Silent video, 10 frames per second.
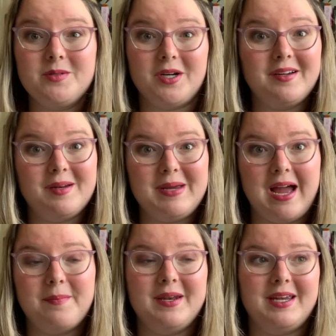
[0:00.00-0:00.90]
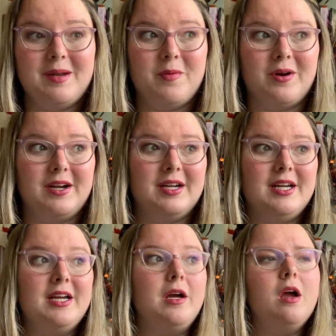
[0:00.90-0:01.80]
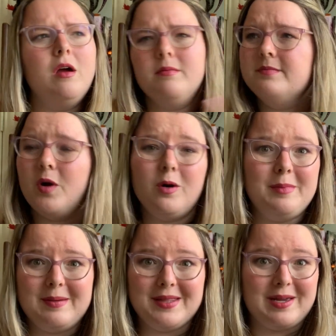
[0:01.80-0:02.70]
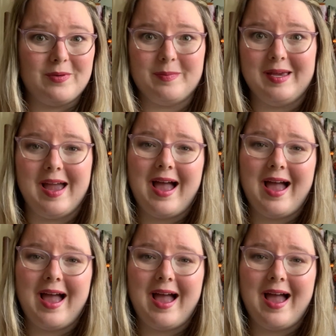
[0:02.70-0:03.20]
aren't going to be happening anymore. Or maybe they will be.